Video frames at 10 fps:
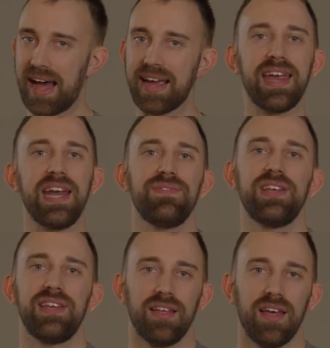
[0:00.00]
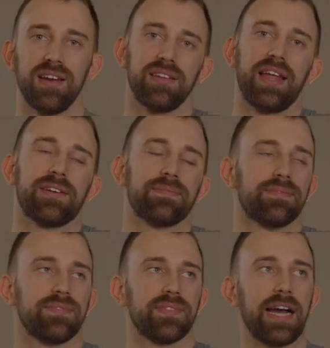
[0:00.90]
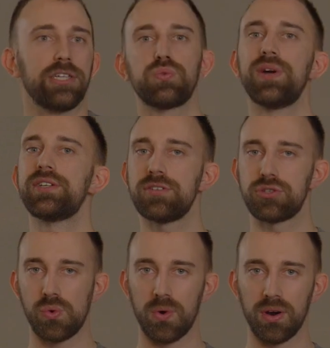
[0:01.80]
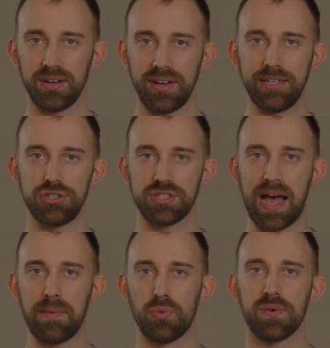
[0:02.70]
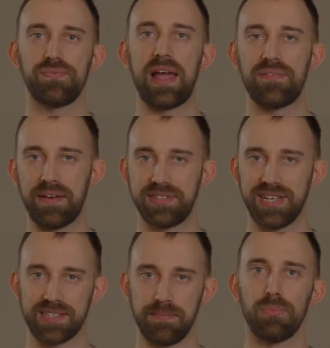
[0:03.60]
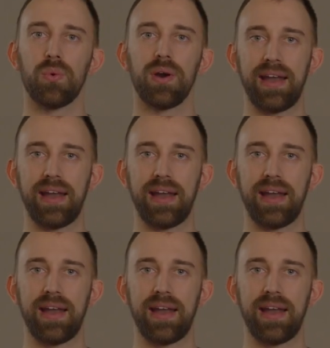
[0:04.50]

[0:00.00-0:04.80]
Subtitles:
I can't even, I just went to the store and just got more 5.56 and more